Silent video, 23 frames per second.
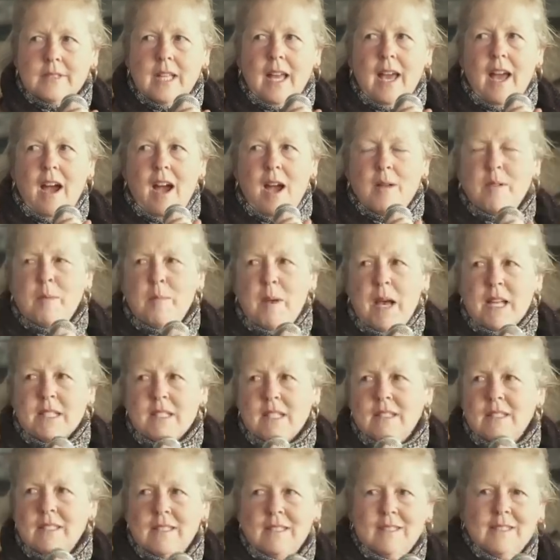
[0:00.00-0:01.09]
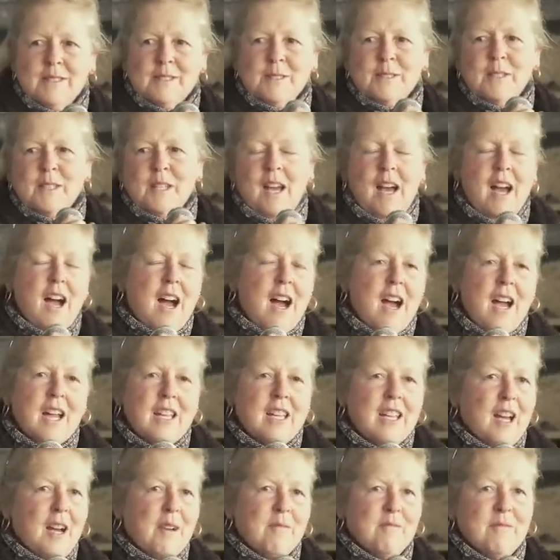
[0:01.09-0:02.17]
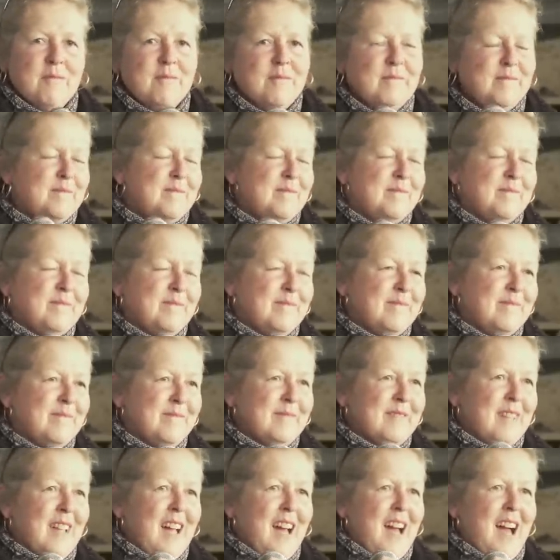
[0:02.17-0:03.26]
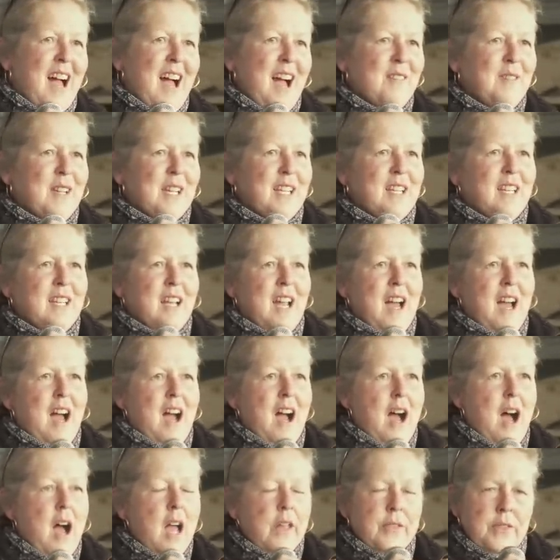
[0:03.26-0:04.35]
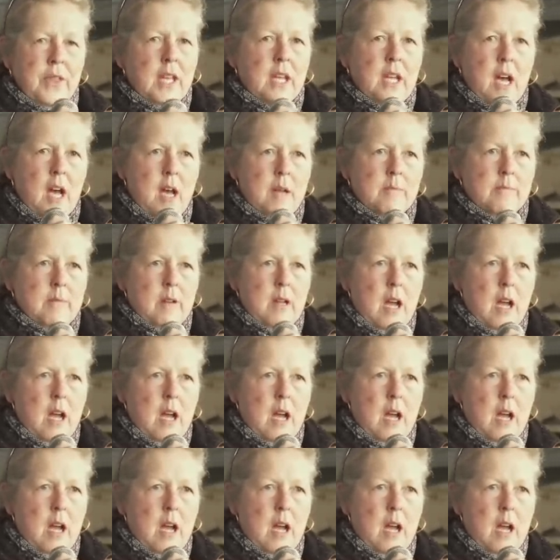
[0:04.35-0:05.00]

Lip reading: Yeah, I'm a peasant. I mean, I think I